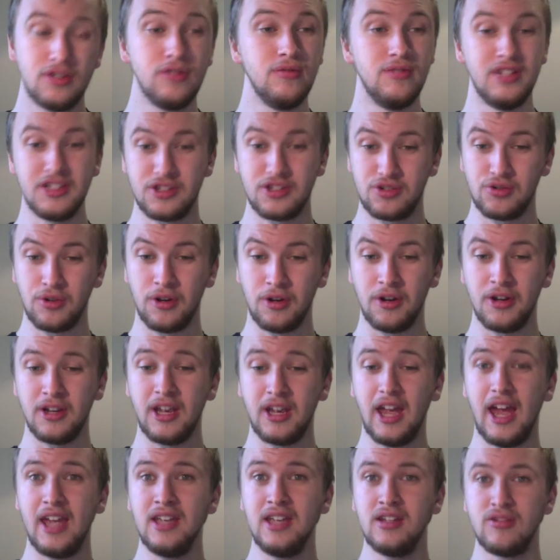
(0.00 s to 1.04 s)

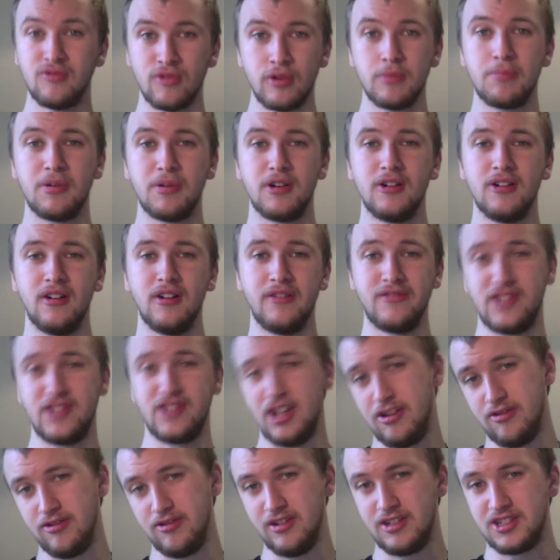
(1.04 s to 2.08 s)
destroy a group of
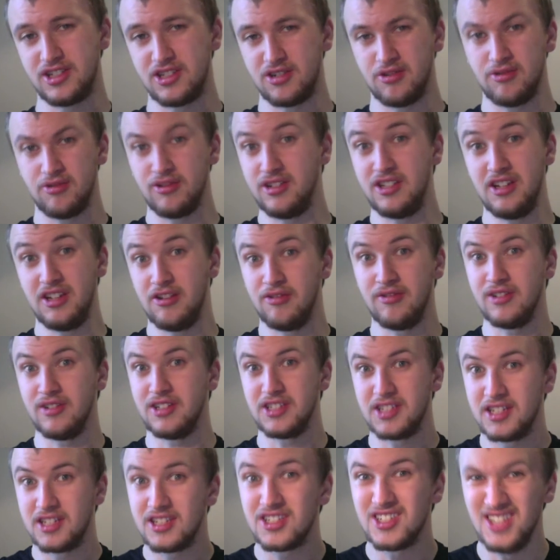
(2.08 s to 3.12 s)
terrorists, or a
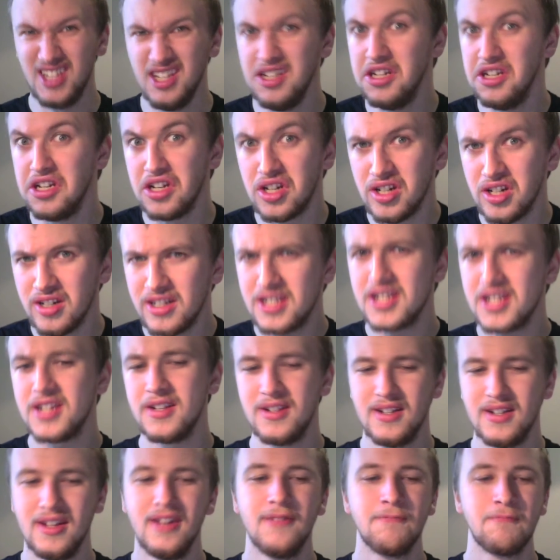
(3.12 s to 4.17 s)
terrorist syndicate.
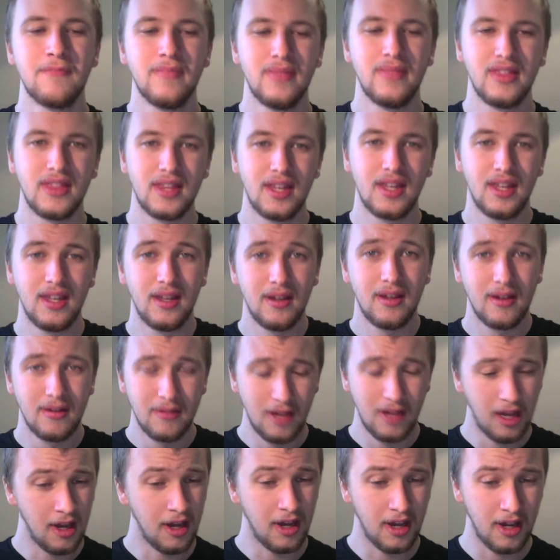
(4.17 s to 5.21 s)

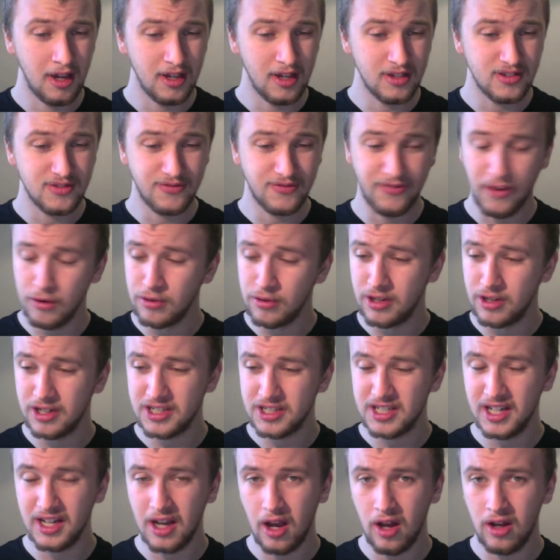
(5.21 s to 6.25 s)
It's
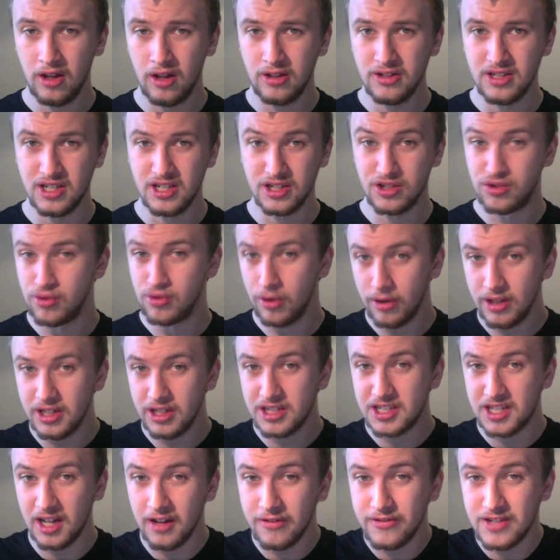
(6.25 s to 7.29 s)
focusing on destroying
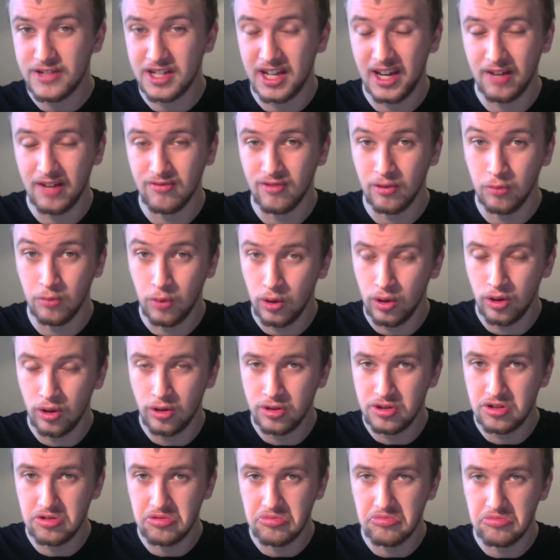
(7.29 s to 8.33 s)
stuff to get
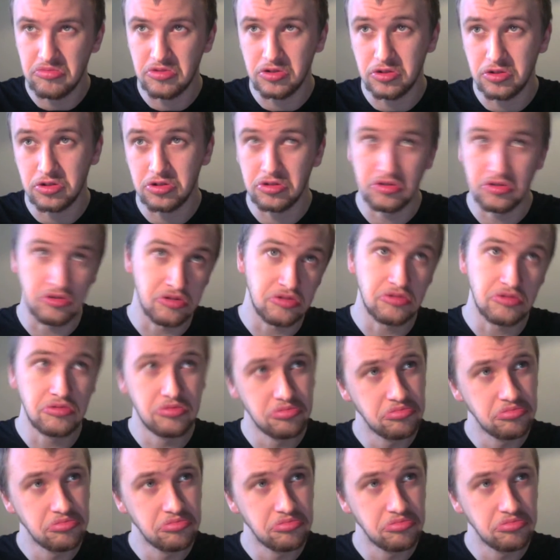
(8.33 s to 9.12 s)
rewards, which is